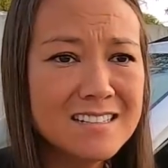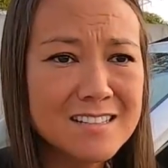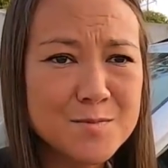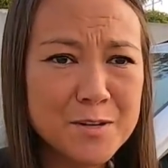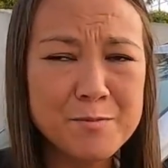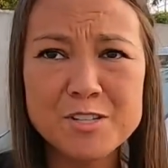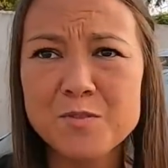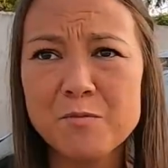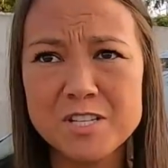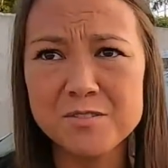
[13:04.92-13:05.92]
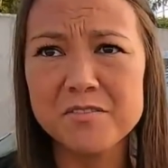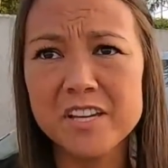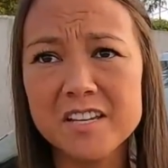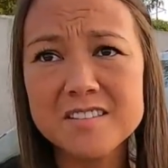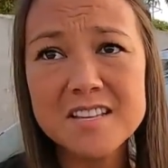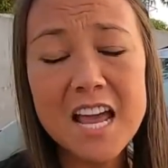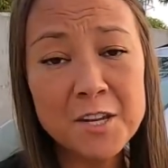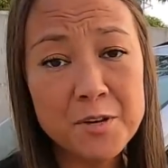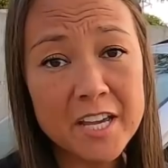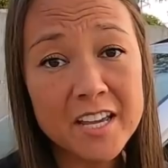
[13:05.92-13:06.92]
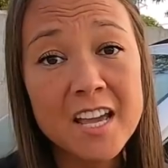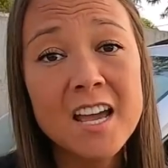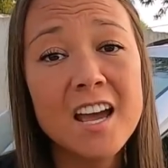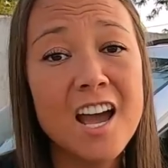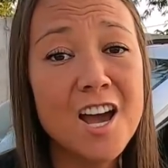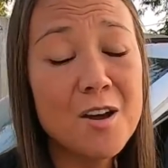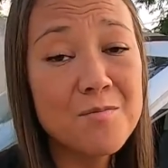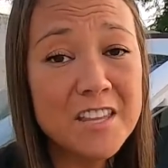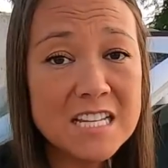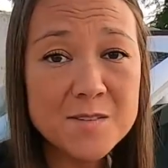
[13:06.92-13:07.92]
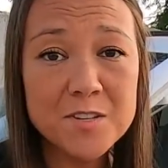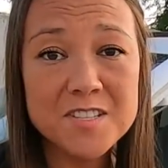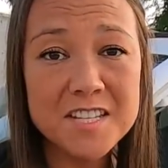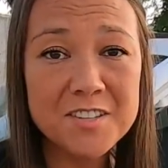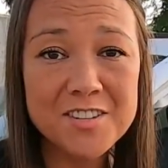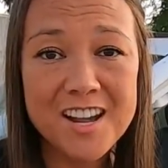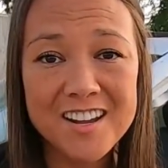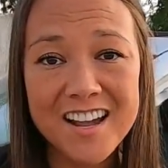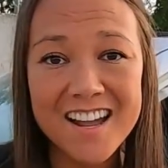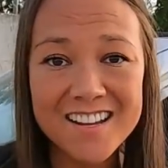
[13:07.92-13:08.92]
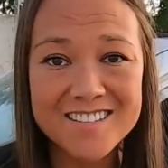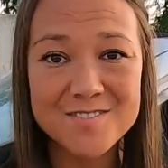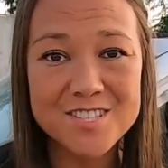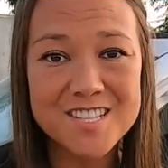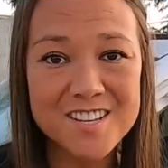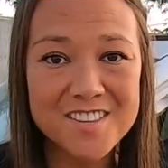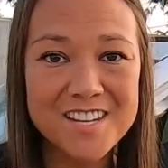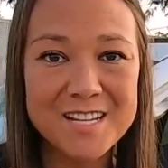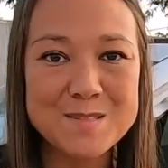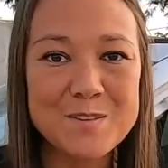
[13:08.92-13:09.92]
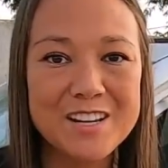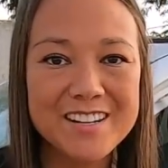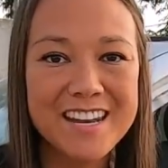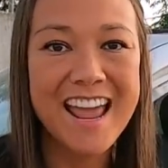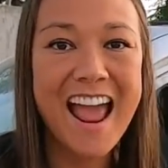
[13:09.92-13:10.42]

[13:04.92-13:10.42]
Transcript: It's pretty much what we do in Vegas. Anyway, thanks for sticking around, guys. We'll see you on the next one.